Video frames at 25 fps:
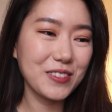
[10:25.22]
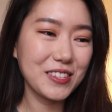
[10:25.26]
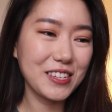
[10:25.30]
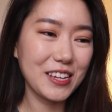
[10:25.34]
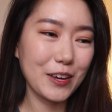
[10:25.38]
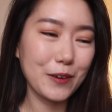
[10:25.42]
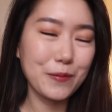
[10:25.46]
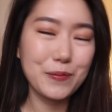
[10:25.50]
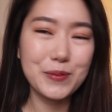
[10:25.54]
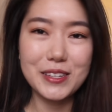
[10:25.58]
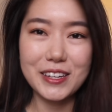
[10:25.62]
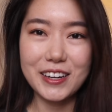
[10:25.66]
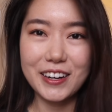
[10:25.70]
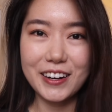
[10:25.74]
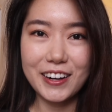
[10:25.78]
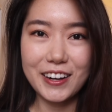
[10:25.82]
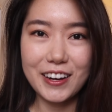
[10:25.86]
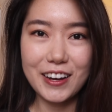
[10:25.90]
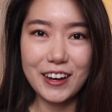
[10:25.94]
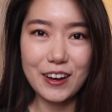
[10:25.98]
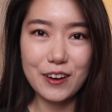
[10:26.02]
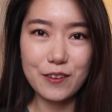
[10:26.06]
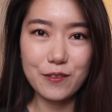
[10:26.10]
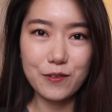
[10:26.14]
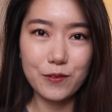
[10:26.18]
tips I
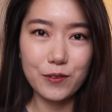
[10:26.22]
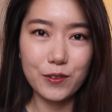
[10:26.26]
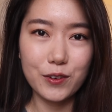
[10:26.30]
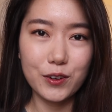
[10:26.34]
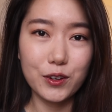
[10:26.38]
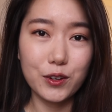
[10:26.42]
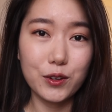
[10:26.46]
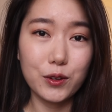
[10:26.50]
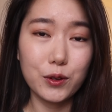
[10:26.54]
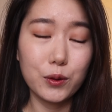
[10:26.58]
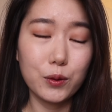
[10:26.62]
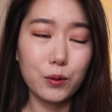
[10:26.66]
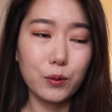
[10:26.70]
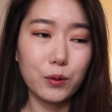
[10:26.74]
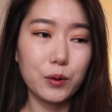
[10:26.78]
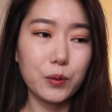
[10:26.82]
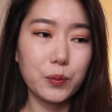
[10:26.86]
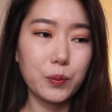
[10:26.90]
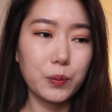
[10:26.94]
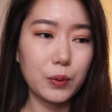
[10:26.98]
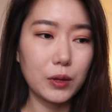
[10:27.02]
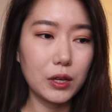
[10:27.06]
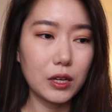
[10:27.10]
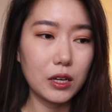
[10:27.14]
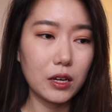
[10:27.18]
have for you
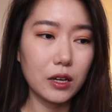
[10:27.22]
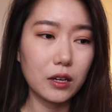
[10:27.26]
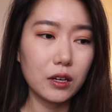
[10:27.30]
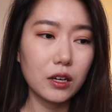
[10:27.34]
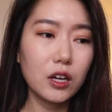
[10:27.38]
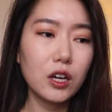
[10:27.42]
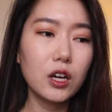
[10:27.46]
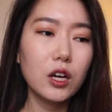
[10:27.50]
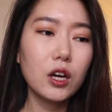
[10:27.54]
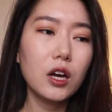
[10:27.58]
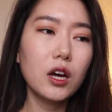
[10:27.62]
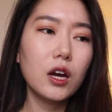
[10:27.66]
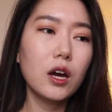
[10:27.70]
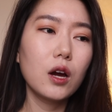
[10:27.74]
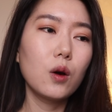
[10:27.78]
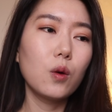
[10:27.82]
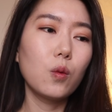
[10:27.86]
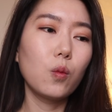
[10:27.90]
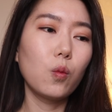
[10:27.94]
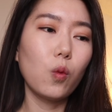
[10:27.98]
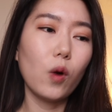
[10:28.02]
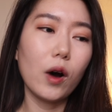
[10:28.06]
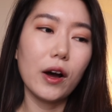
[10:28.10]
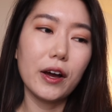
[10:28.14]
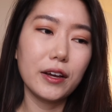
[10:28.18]
would be,
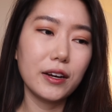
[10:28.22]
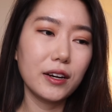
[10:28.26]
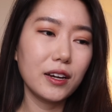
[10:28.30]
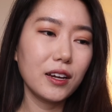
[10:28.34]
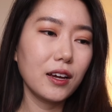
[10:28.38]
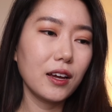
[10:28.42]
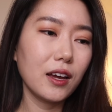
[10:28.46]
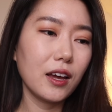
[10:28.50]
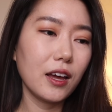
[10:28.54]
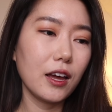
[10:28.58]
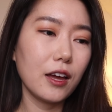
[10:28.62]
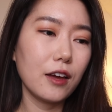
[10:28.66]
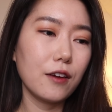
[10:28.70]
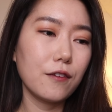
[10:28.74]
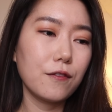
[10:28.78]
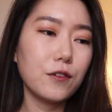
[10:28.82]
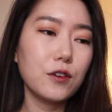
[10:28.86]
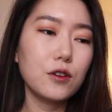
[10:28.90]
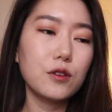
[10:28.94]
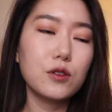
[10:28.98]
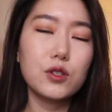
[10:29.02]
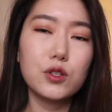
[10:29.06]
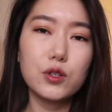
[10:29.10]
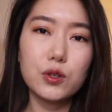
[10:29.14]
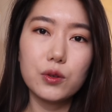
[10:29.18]
one, if
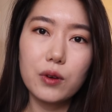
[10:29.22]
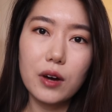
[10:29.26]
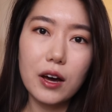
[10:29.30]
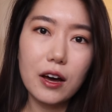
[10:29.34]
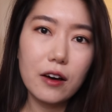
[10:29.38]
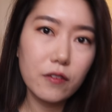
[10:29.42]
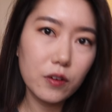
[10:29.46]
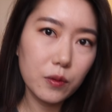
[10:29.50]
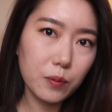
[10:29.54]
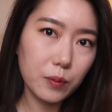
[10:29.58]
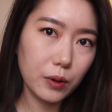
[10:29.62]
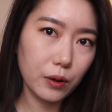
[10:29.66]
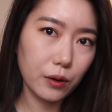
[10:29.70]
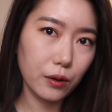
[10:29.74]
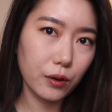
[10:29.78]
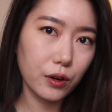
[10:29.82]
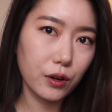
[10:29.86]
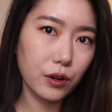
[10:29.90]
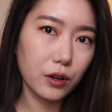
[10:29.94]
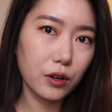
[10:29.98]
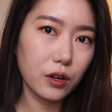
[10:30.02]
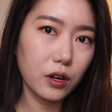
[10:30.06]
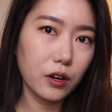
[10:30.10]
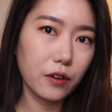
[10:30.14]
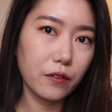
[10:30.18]
you do have a
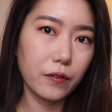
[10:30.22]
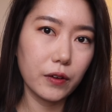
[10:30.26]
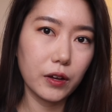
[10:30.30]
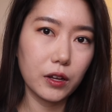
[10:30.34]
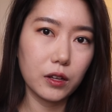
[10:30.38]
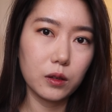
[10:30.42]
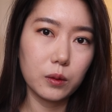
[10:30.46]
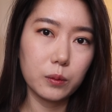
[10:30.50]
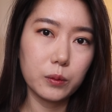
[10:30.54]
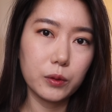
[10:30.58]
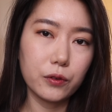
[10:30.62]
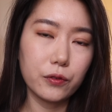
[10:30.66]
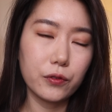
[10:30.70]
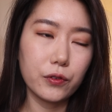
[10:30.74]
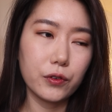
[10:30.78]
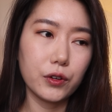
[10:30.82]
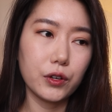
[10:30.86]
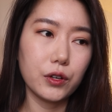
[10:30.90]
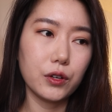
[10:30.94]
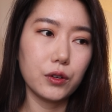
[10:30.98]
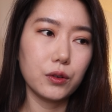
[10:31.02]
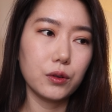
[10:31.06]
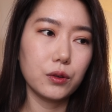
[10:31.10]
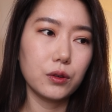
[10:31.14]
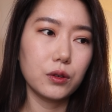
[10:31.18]
mirror available for
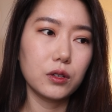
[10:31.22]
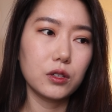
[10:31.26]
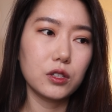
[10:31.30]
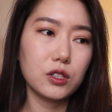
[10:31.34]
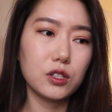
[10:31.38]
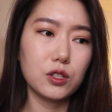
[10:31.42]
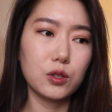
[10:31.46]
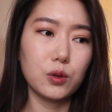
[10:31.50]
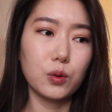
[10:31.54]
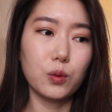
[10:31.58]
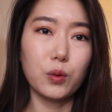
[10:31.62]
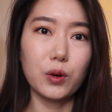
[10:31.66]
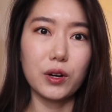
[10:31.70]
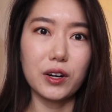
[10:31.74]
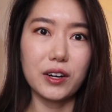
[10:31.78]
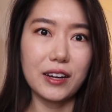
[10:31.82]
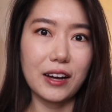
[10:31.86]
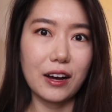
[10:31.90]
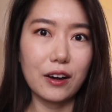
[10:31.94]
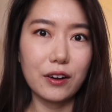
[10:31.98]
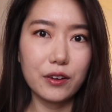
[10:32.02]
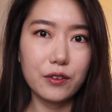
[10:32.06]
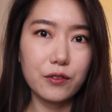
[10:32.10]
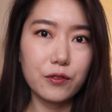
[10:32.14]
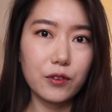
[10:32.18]
you to work
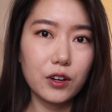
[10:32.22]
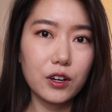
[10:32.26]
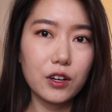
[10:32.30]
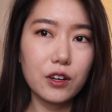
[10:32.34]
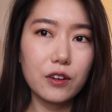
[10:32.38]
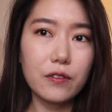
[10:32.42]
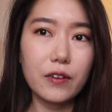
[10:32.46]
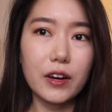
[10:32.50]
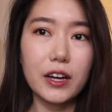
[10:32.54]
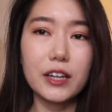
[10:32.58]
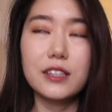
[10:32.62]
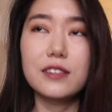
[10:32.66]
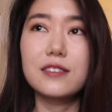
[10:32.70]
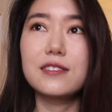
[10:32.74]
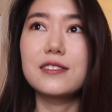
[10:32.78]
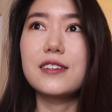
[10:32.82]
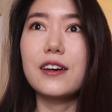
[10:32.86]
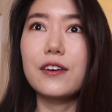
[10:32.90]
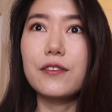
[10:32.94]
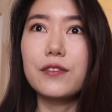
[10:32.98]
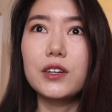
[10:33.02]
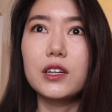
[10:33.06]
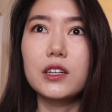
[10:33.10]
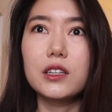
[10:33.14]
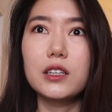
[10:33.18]
out in front of, I
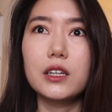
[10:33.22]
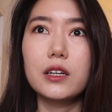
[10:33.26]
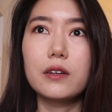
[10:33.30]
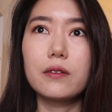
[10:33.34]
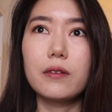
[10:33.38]
definitely